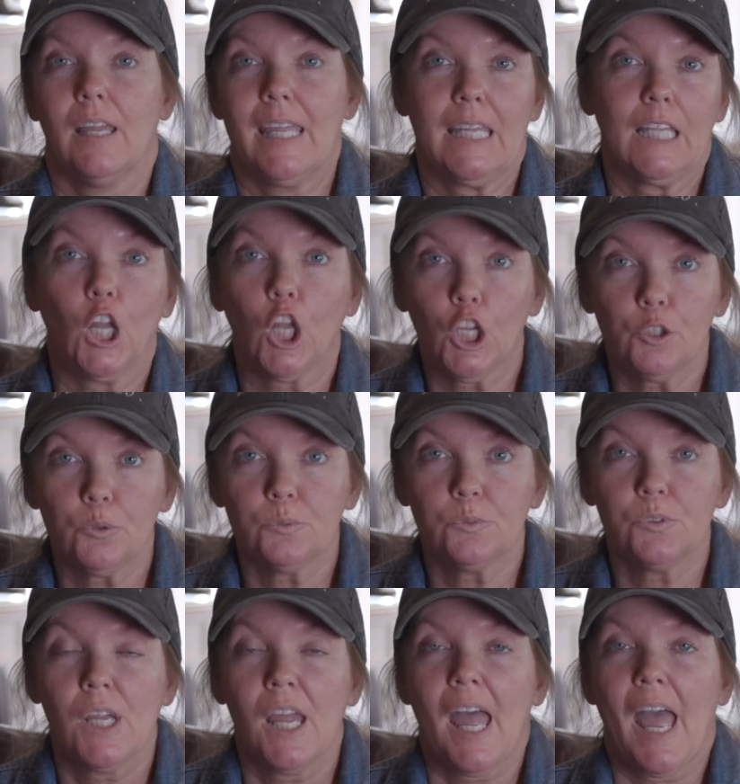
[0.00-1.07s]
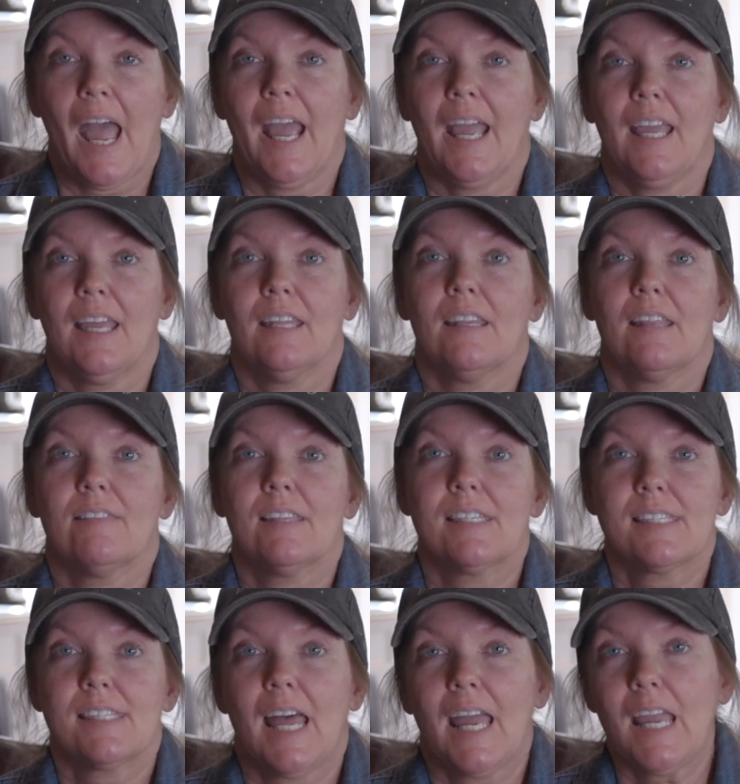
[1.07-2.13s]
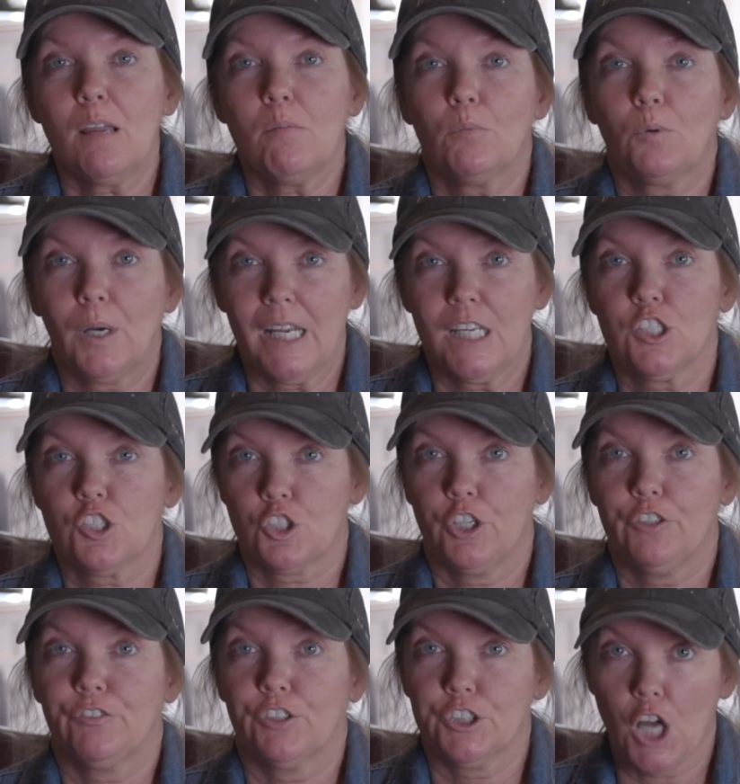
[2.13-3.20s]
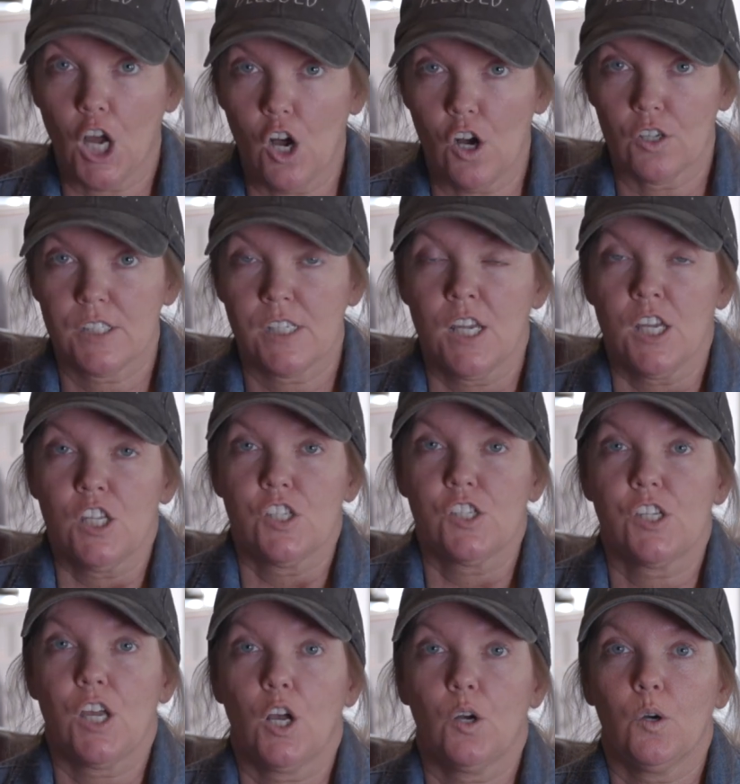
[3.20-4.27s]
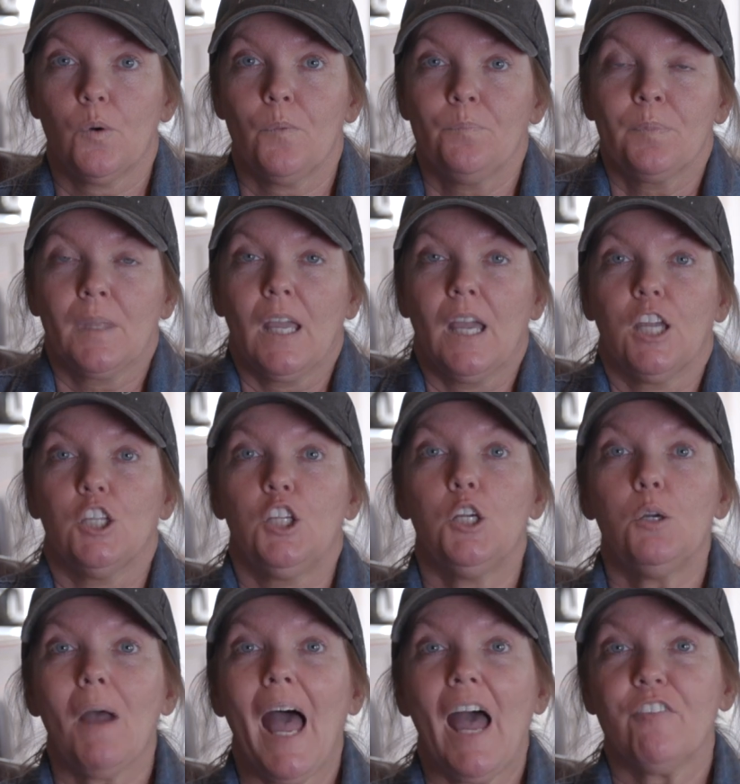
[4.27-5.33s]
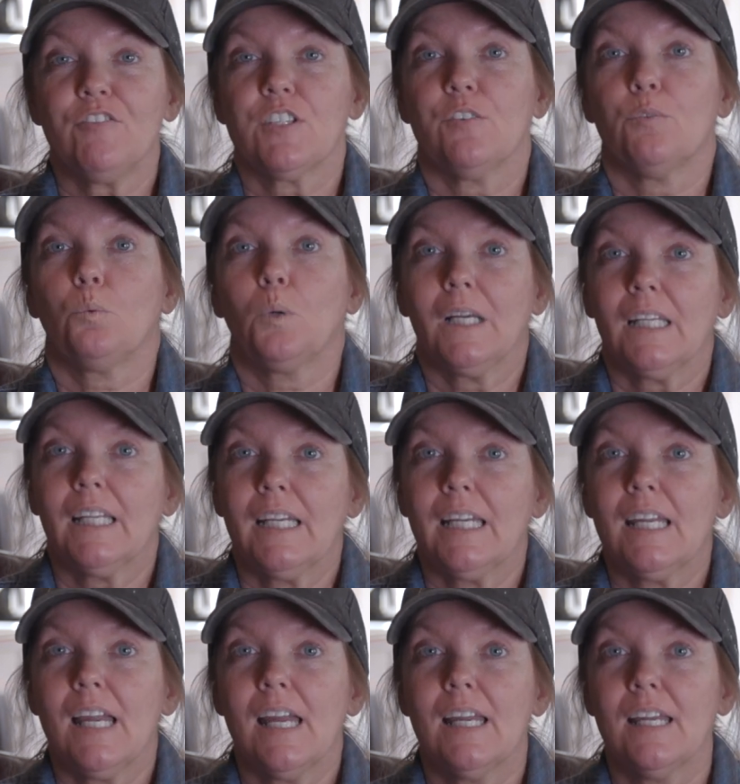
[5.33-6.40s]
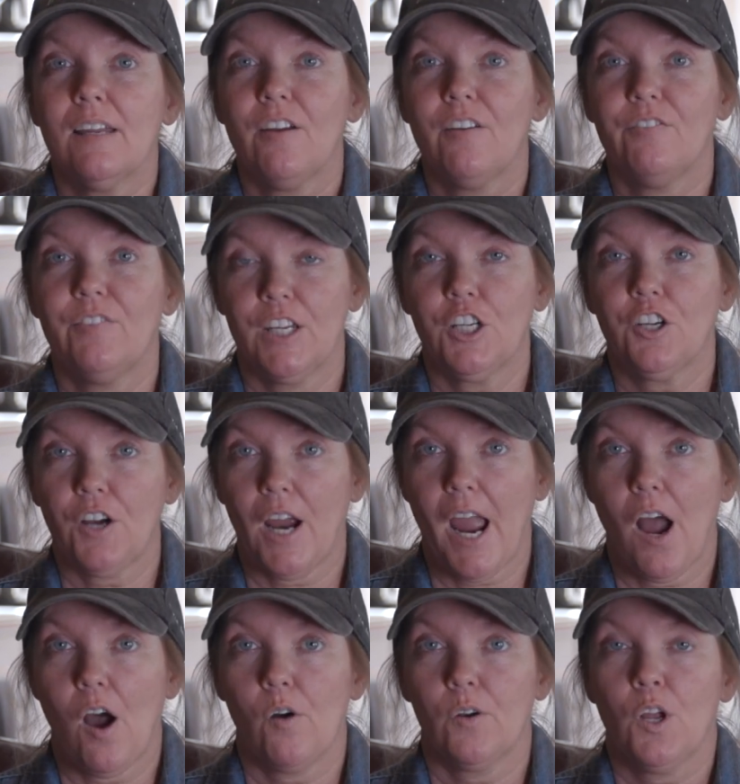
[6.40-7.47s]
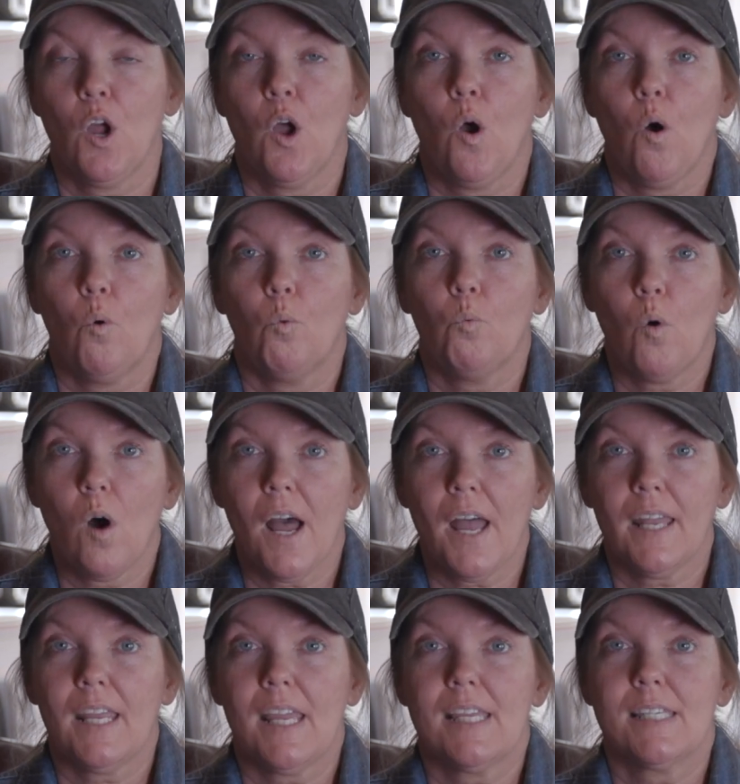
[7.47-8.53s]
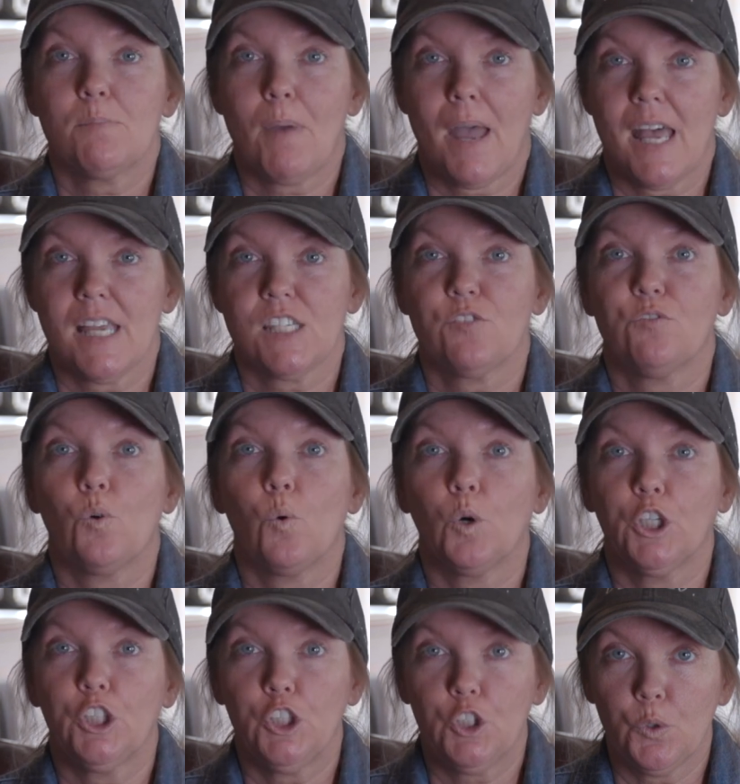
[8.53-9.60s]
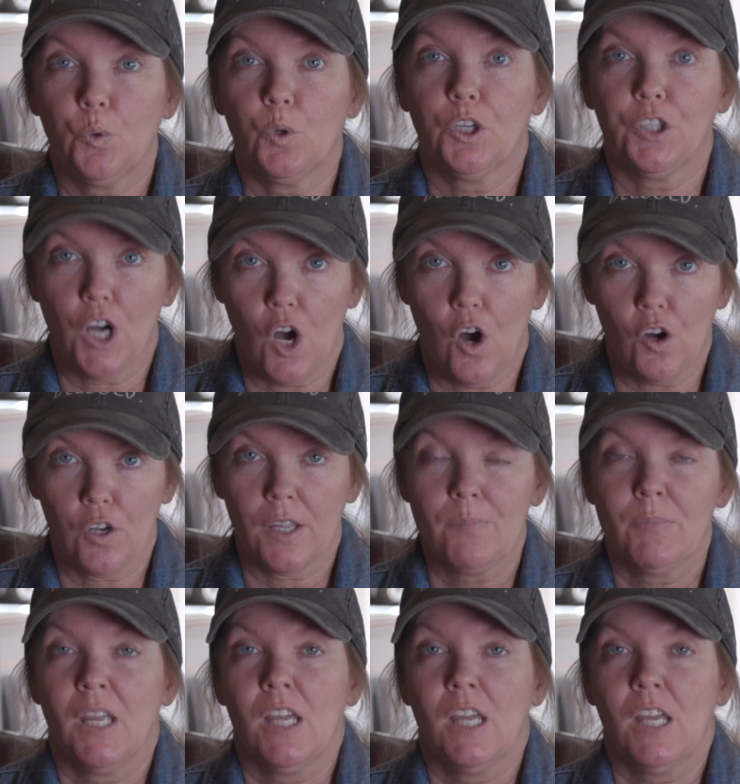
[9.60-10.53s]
eat gluten, and the same rings true for dogs. So you have to really figure out what is best for your dog.